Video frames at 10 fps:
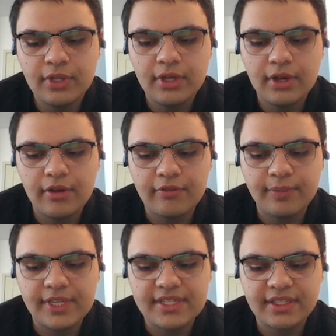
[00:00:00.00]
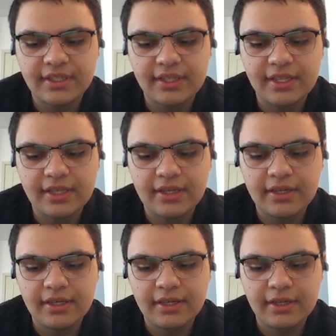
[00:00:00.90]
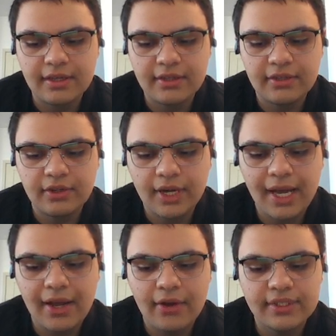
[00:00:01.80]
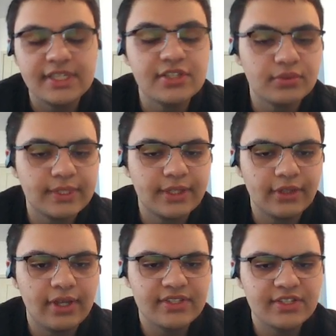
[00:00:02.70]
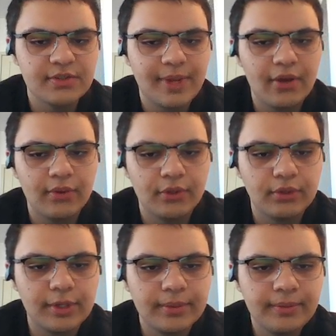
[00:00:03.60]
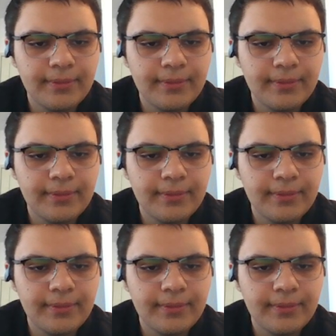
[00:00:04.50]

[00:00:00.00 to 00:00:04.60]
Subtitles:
of basically, you know, how he has really lost his power grip.